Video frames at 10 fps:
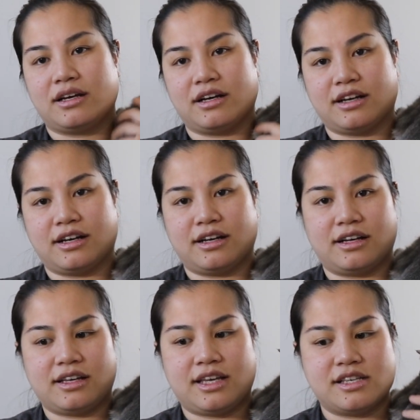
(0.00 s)

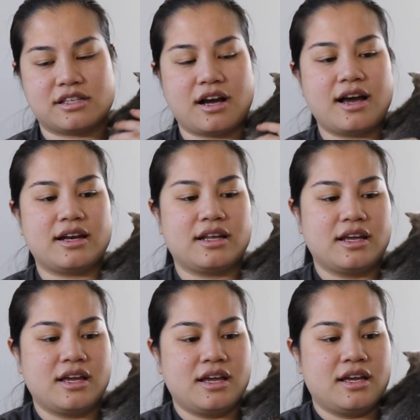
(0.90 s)
Uh, he's not,
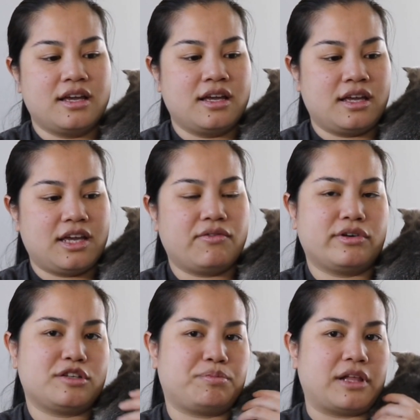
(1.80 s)
even
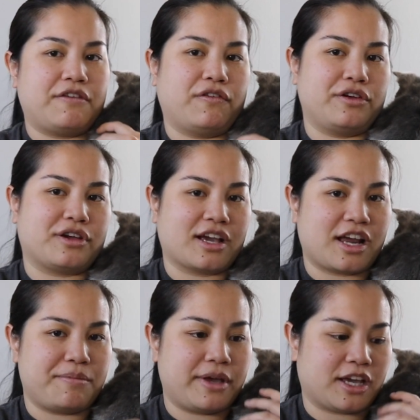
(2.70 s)
when he's playful, you can
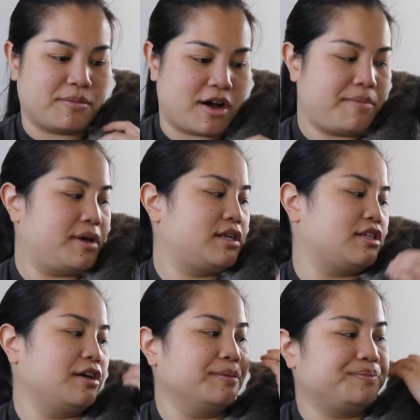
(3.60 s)
kind of pick him up.
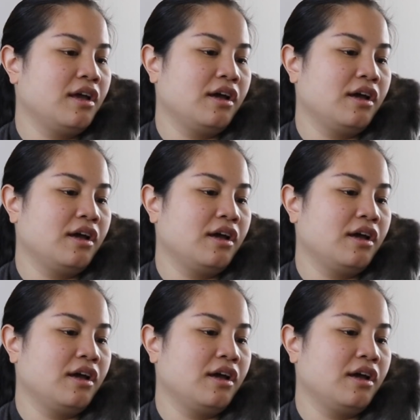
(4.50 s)
So